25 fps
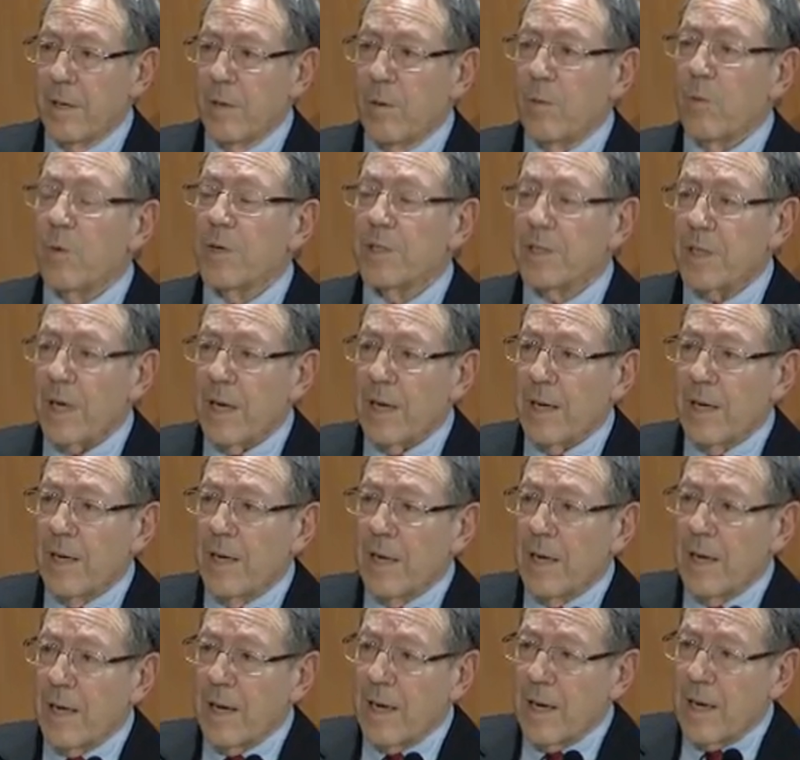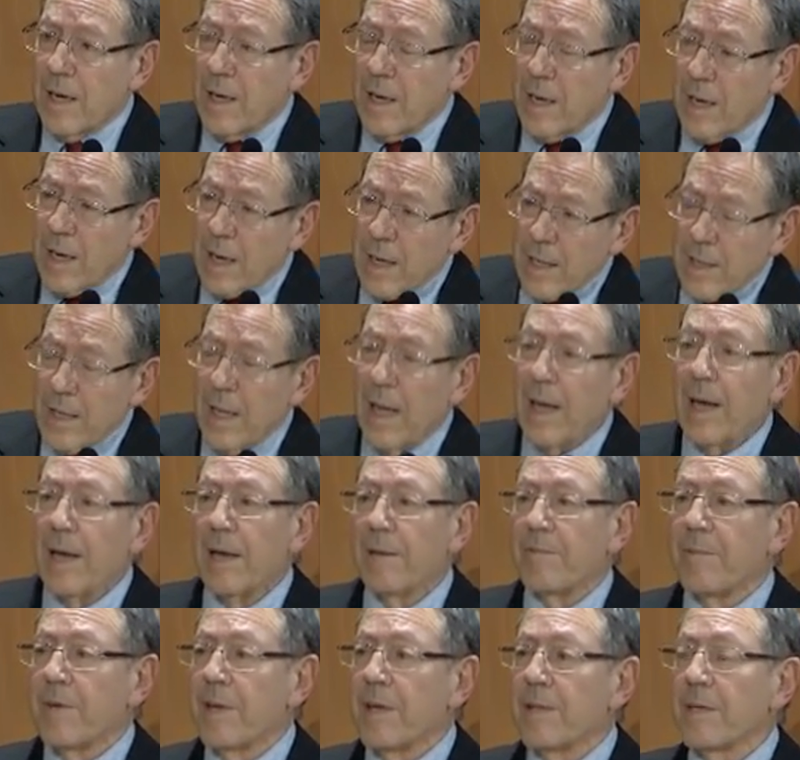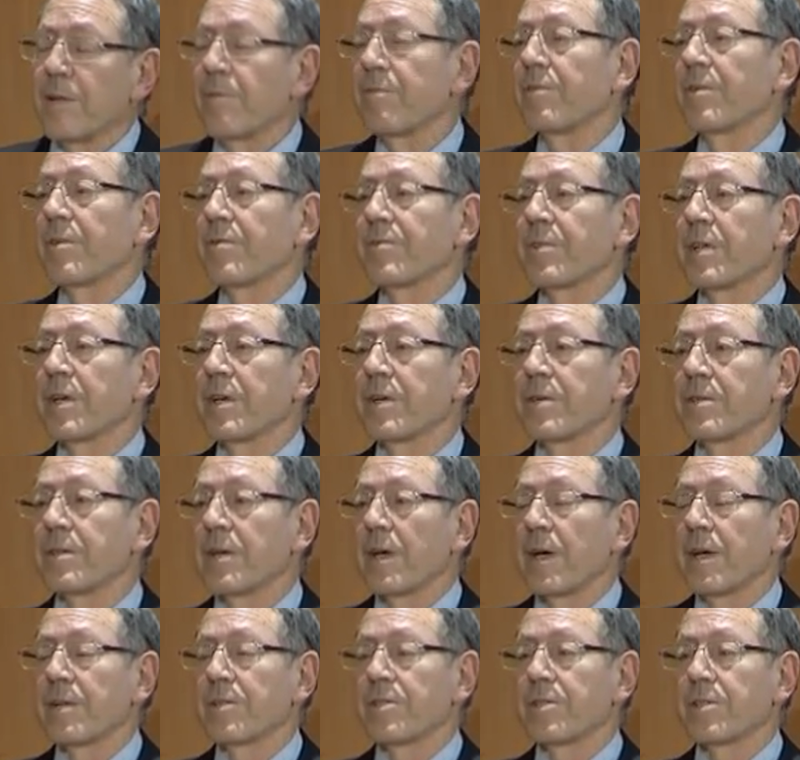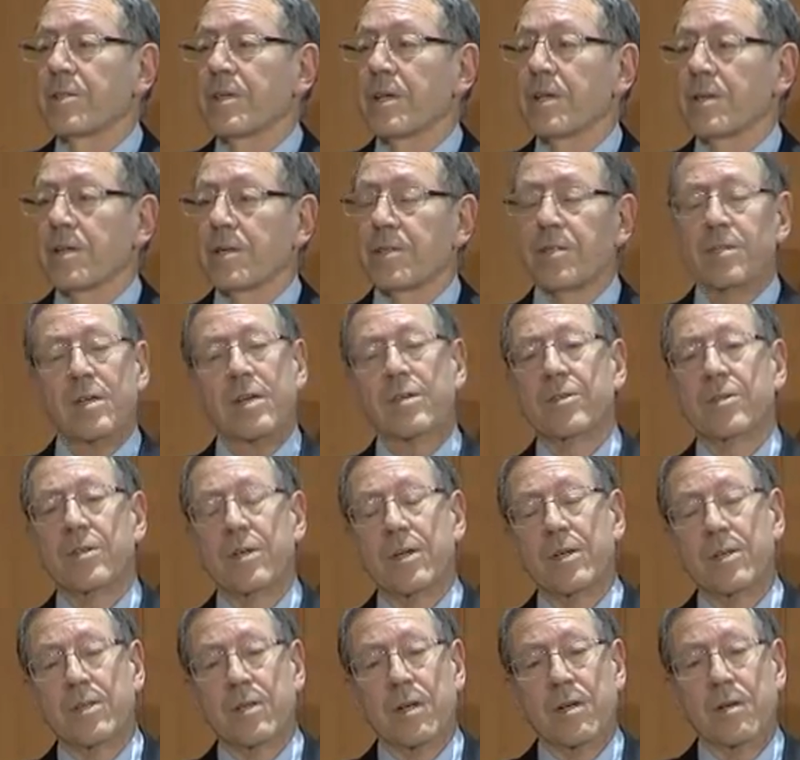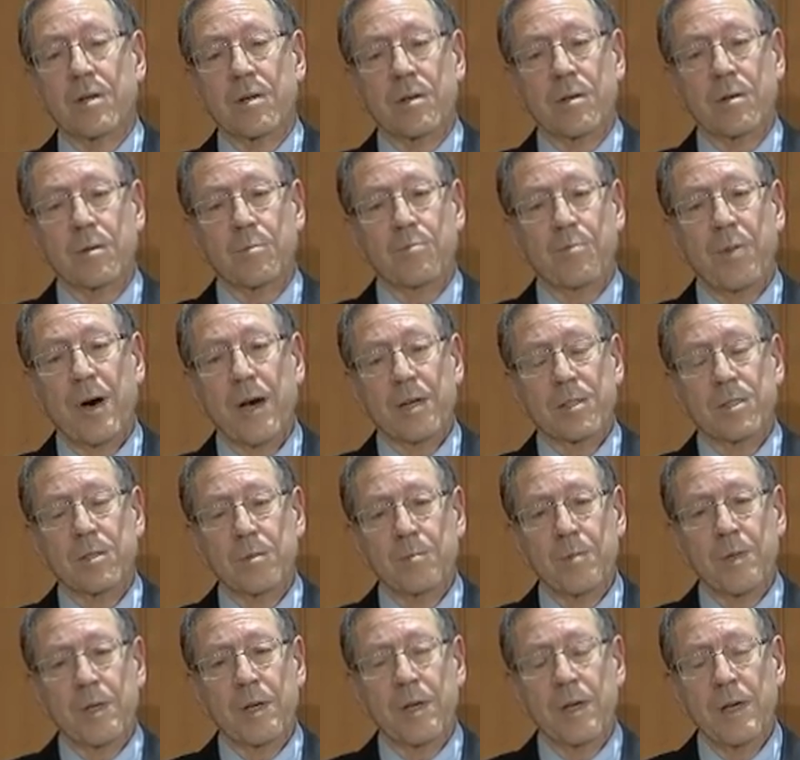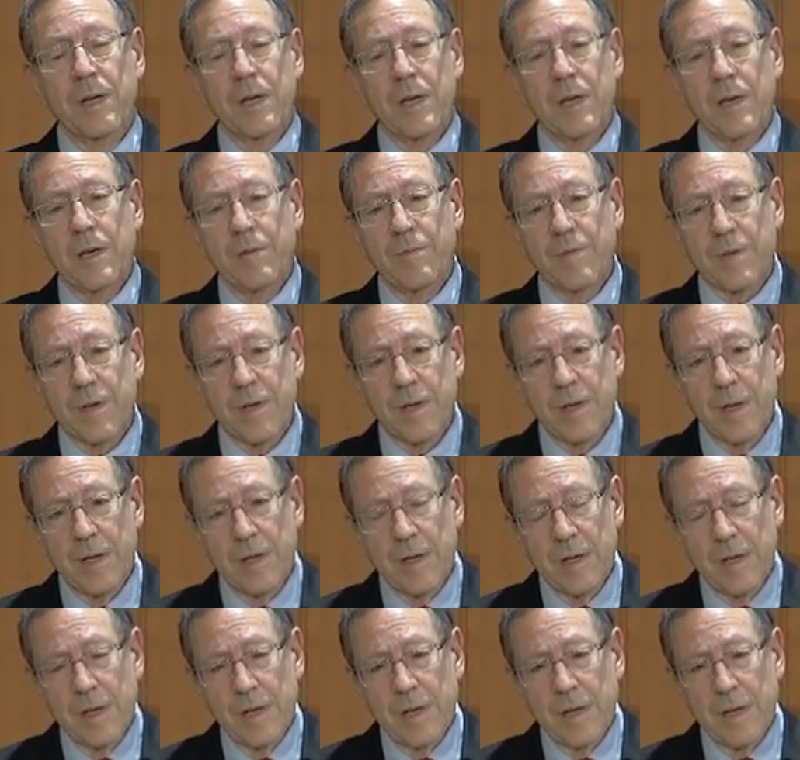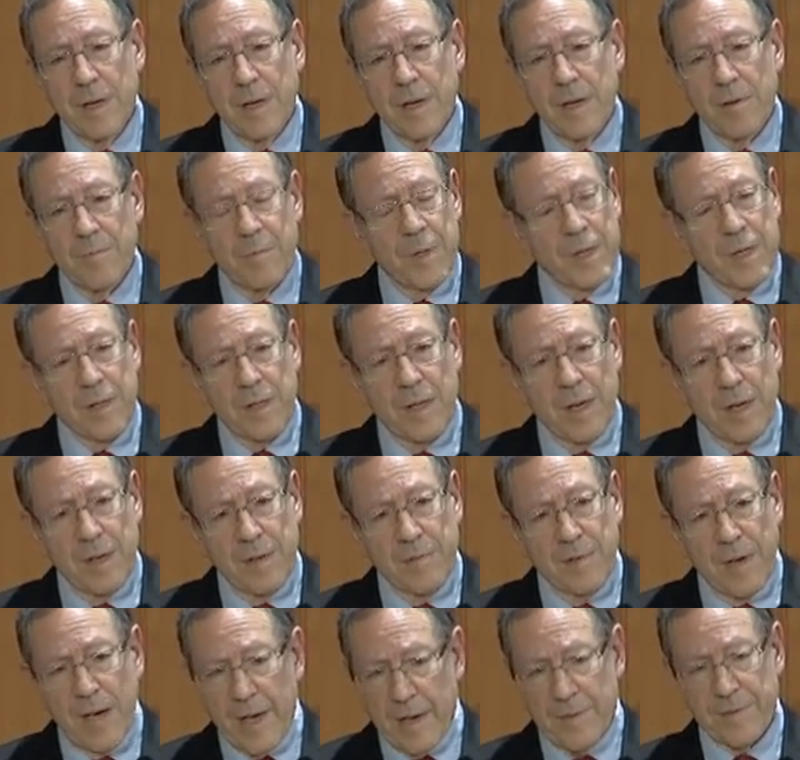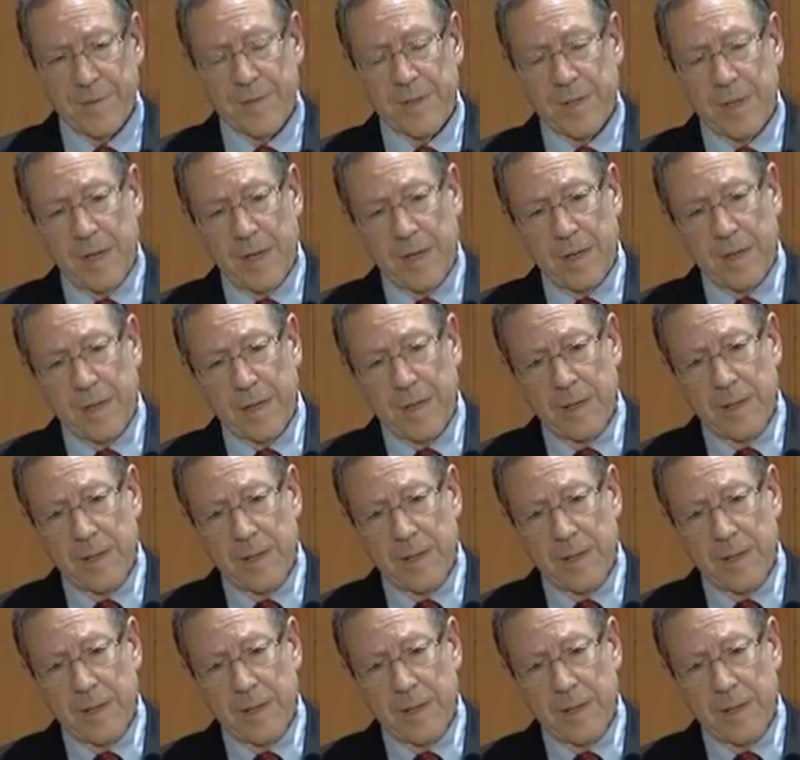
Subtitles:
was alive in the 50s and 60s and could possibly even have been alive after that.